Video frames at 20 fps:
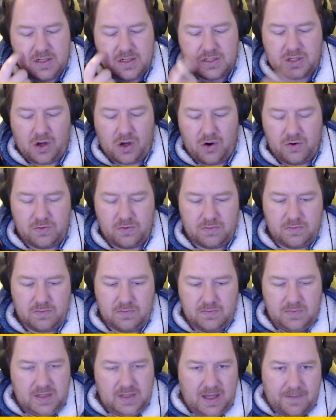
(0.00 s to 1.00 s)
So
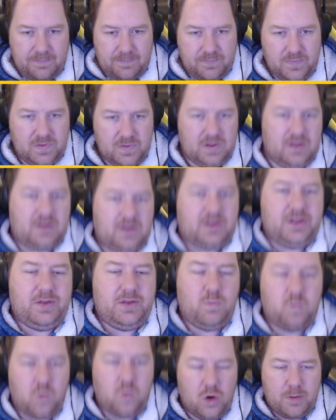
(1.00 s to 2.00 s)
yeah,
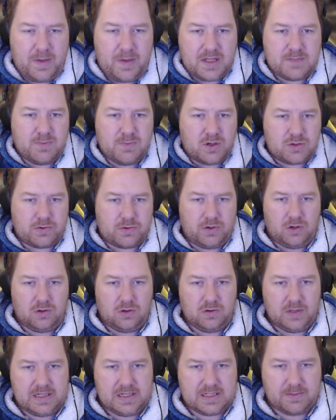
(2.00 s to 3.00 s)
Warner Brothers
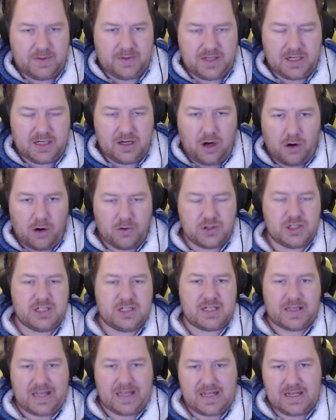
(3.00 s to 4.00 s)
Montreal is the one that did
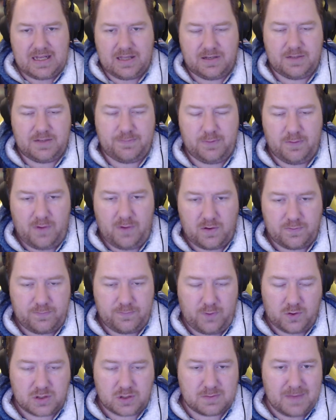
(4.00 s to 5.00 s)
Origins, and they're the
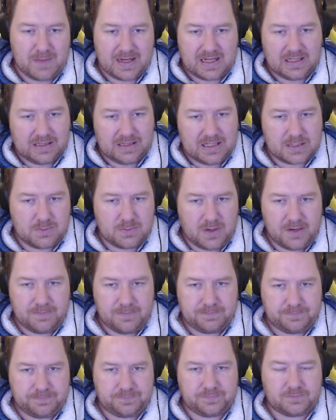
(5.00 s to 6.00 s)
folks making this
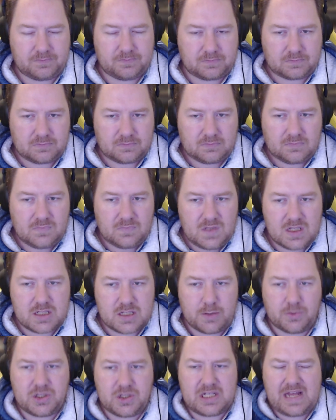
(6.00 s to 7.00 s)
one.
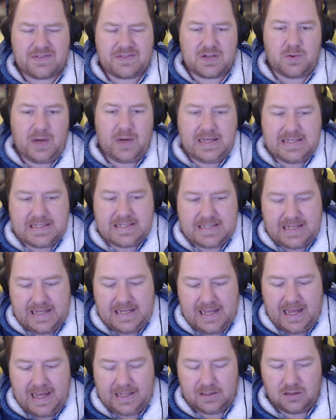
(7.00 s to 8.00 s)
So we'll just have to wait and
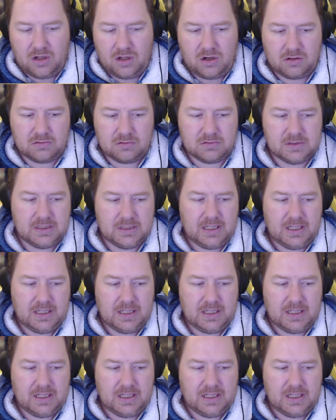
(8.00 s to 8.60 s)
see how long,